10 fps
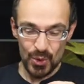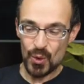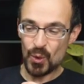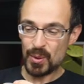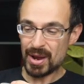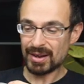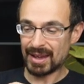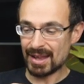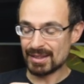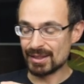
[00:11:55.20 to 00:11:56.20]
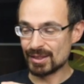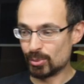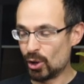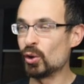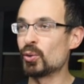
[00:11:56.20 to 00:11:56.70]
Ooh, we are getting the
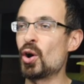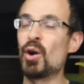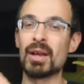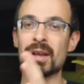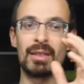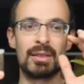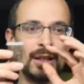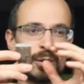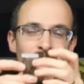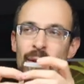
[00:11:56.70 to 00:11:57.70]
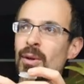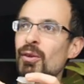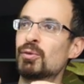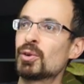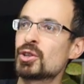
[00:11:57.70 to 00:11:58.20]
ball rolling. This one
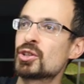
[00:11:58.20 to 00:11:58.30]
will for